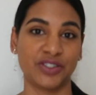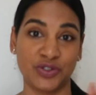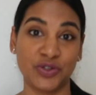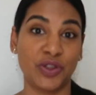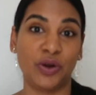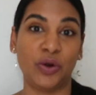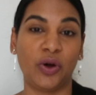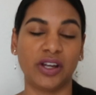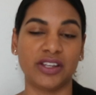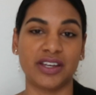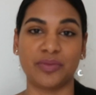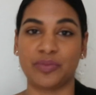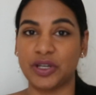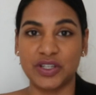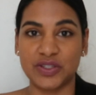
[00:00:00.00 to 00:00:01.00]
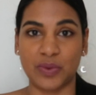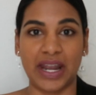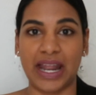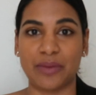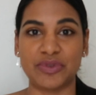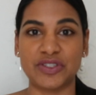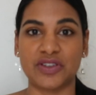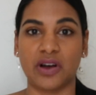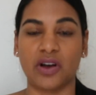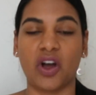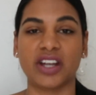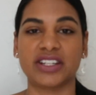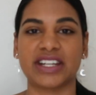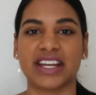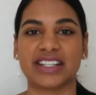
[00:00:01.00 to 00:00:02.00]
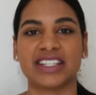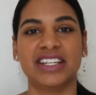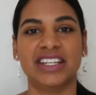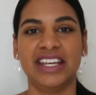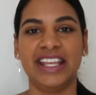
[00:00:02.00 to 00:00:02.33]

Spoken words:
To the lawyer, because what happens to our contract?